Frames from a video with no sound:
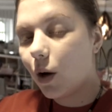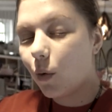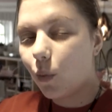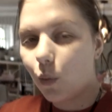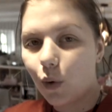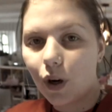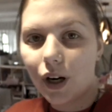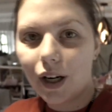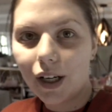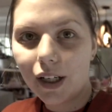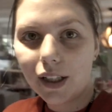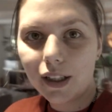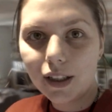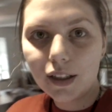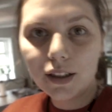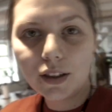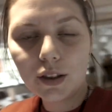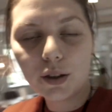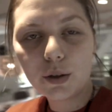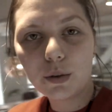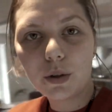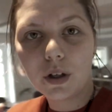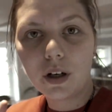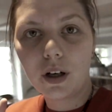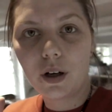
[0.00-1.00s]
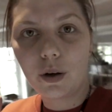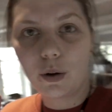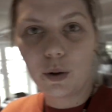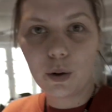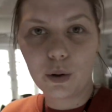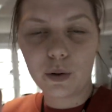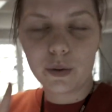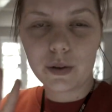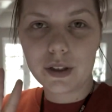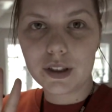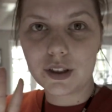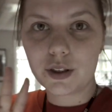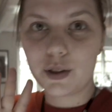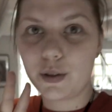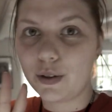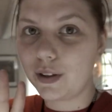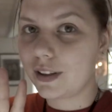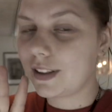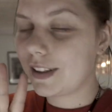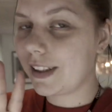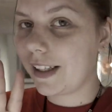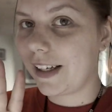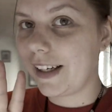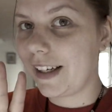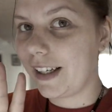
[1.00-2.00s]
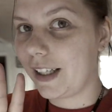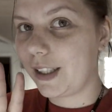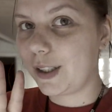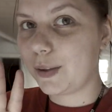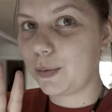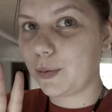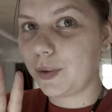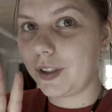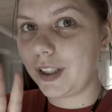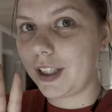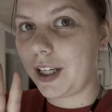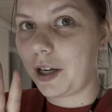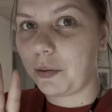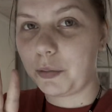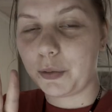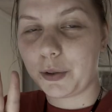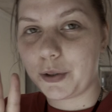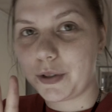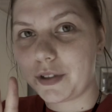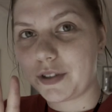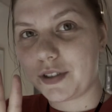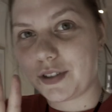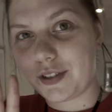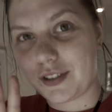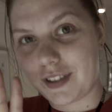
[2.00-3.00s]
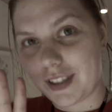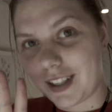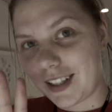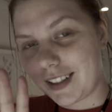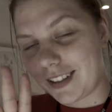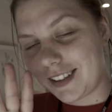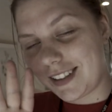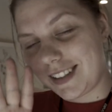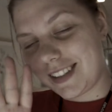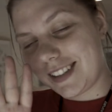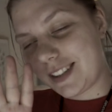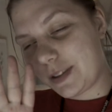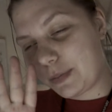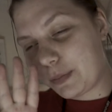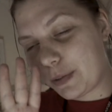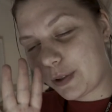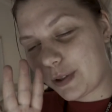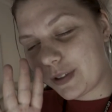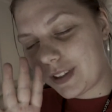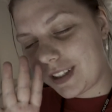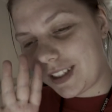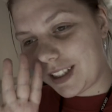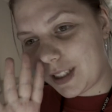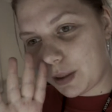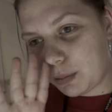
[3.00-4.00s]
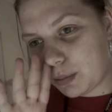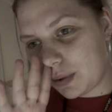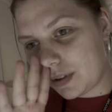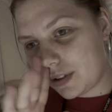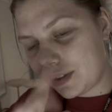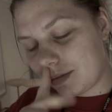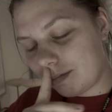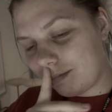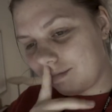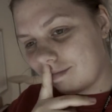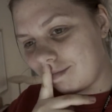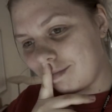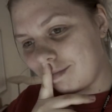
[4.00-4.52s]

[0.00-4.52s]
Why do I always look tired when I'm going to start these small clips?